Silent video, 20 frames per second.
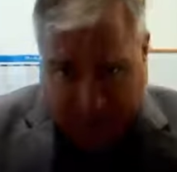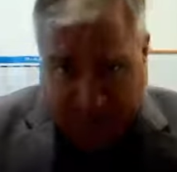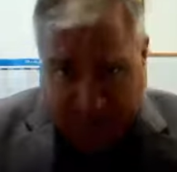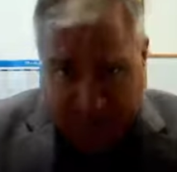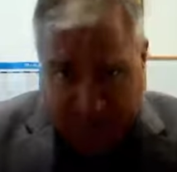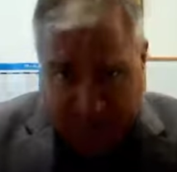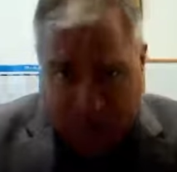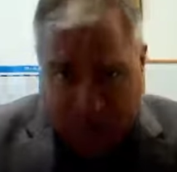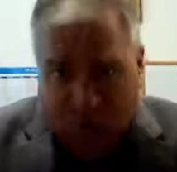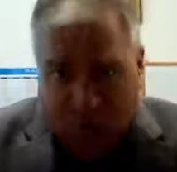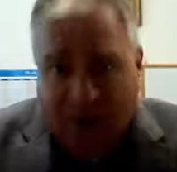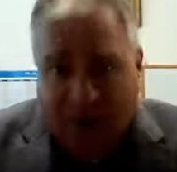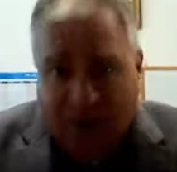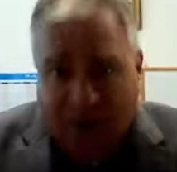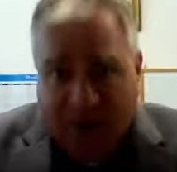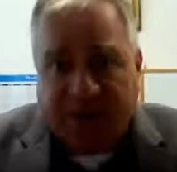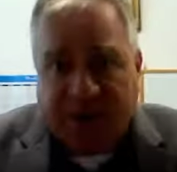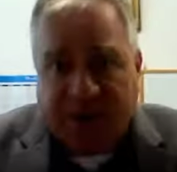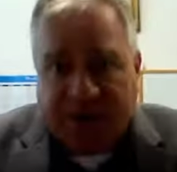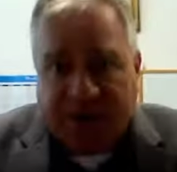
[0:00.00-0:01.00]
look
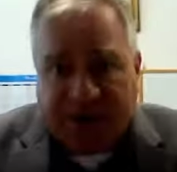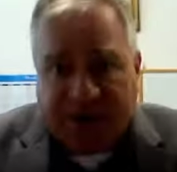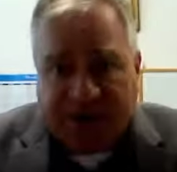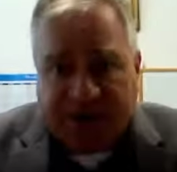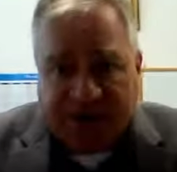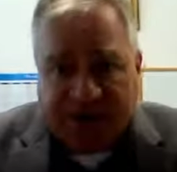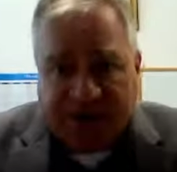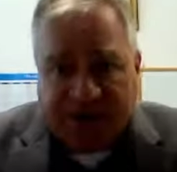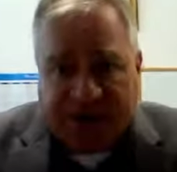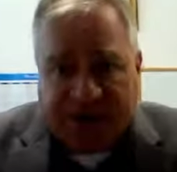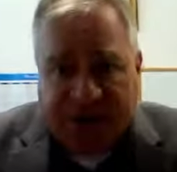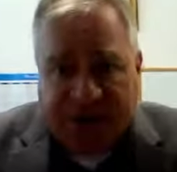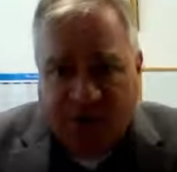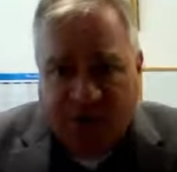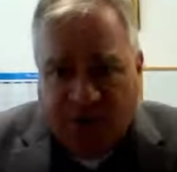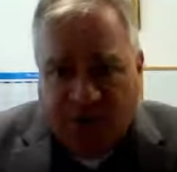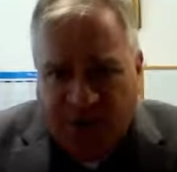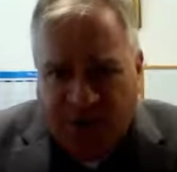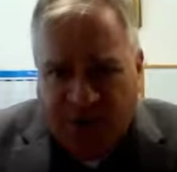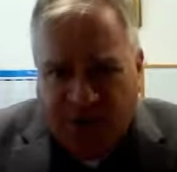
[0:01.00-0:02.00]
around us and say,
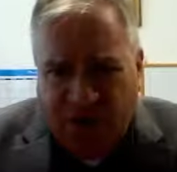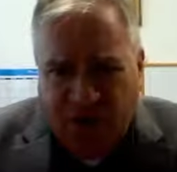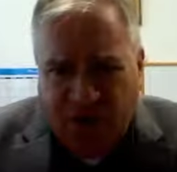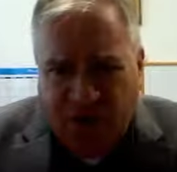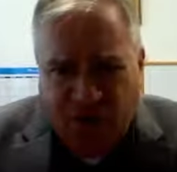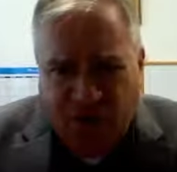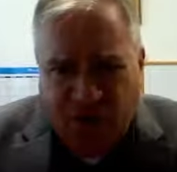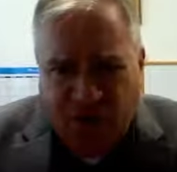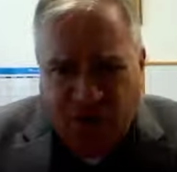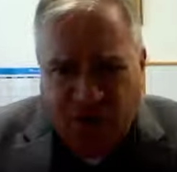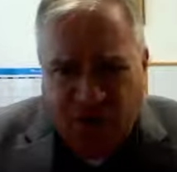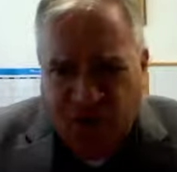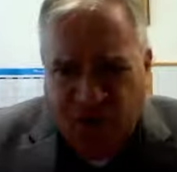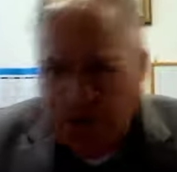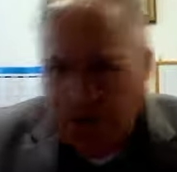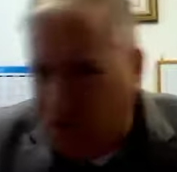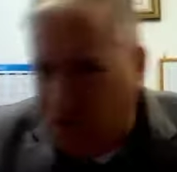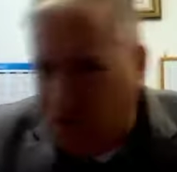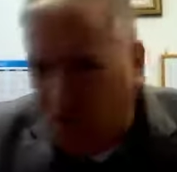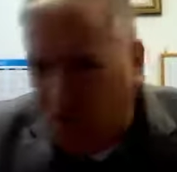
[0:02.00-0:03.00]
well,
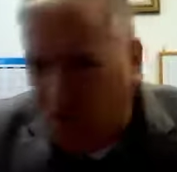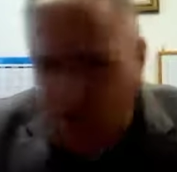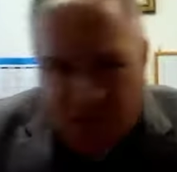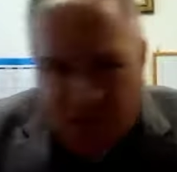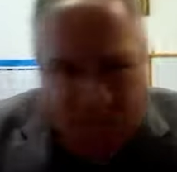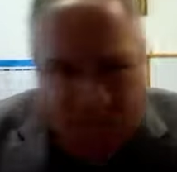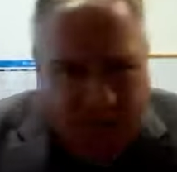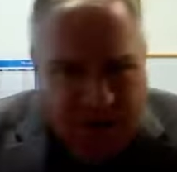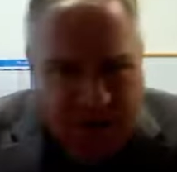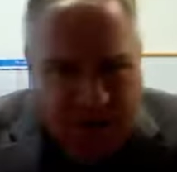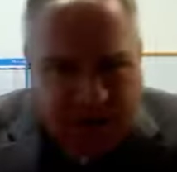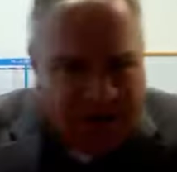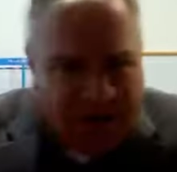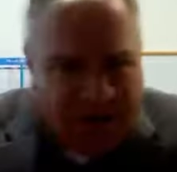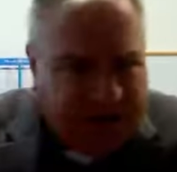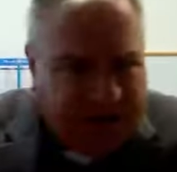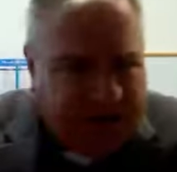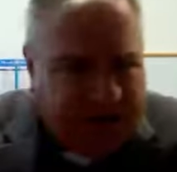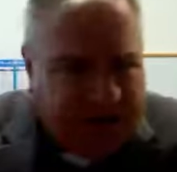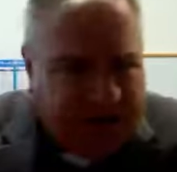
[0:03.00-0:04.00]
who amongst
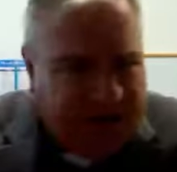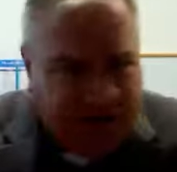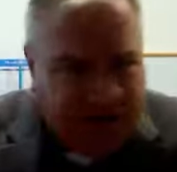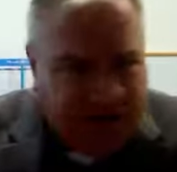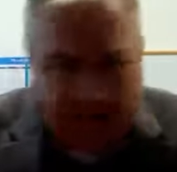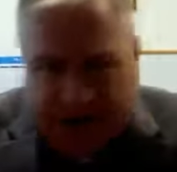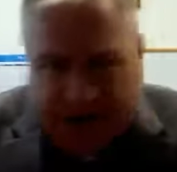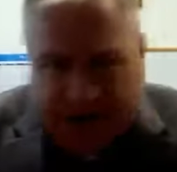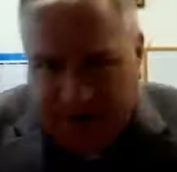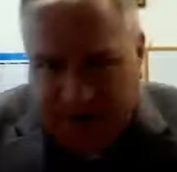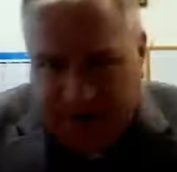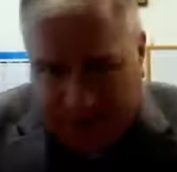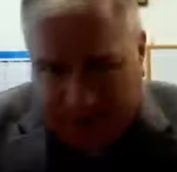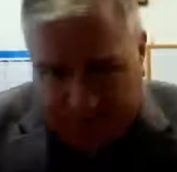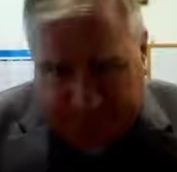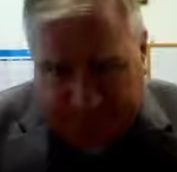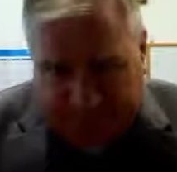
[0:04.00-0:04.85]
us is a leader?